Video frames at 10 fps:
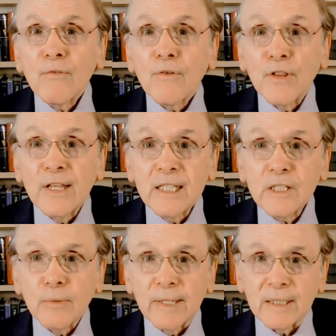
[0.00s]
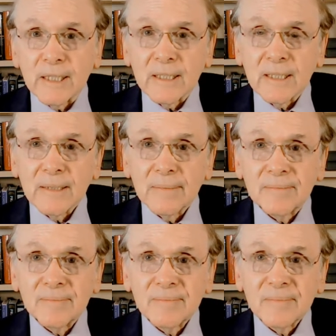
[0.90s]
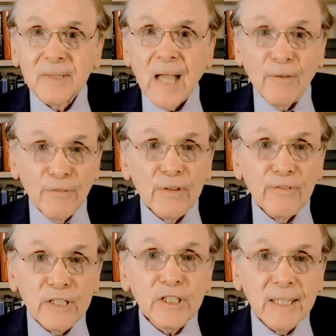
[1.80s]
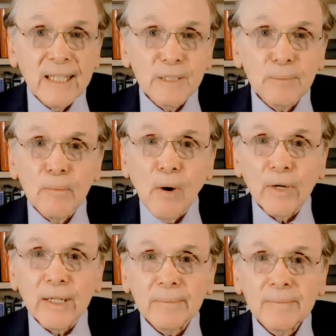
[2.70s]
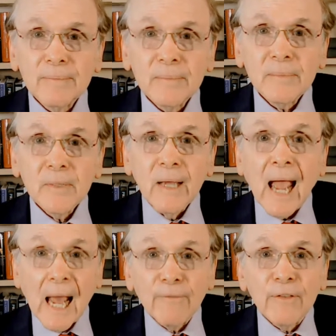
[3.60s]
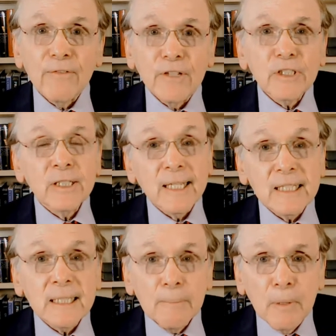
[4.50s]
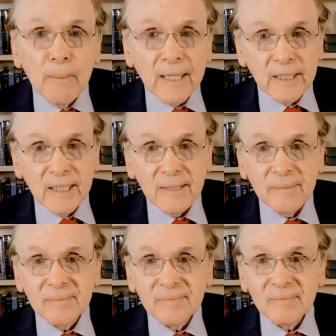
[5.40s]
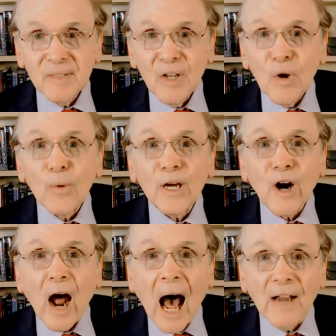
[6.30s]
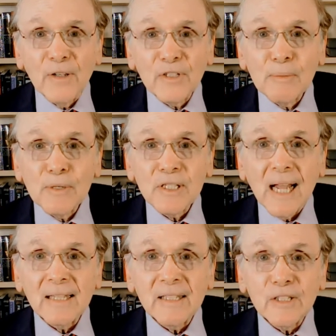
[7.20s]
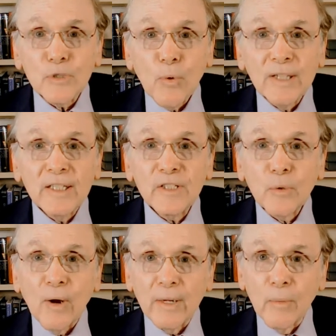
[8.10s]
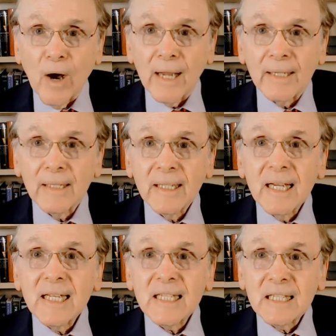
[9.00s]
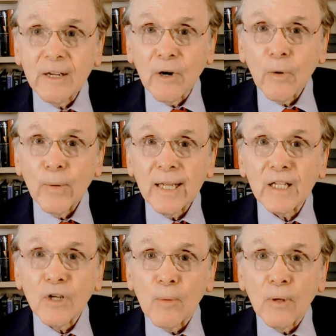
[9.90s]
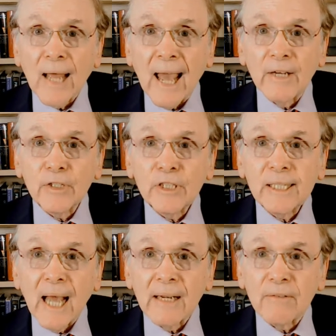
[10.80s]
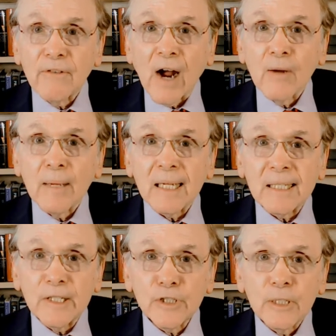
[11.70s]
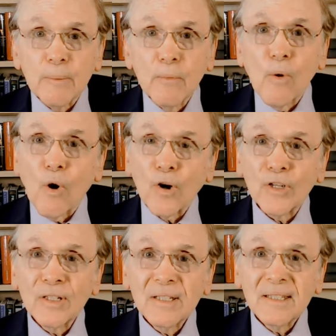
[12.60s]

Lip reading: For these reasons, and for the vision that he's promoting, and for the vision that he's implementing, we are honored to present the 2021 CERAWeek Global Energy and Environment Leadership Award